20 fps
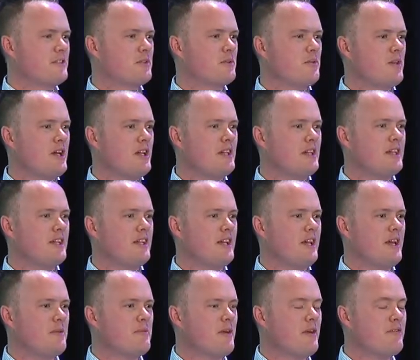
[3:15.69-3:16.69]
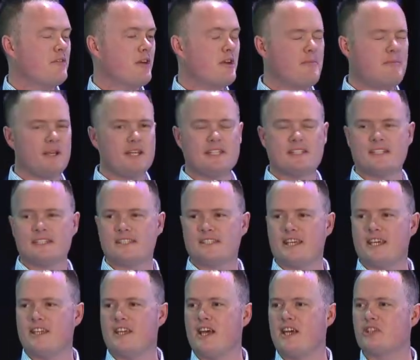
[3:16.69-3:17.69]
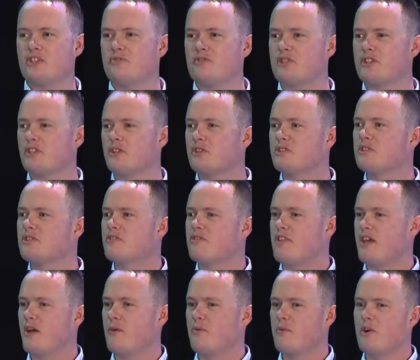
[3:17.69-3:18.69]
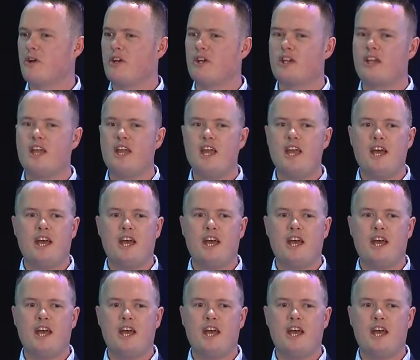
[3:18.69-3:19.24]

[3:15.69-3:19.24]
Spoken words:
Well, I'm very pleased to say that as a result of that work,